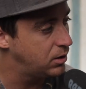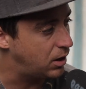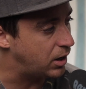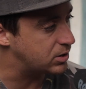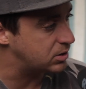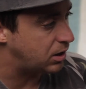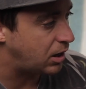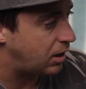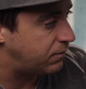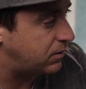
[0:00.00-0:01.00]
I actually
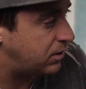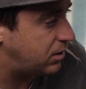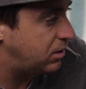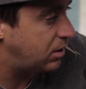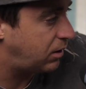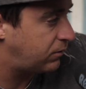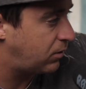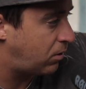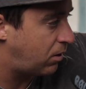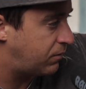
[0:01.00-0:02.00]
have the EF
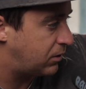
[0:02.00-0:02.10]
to RF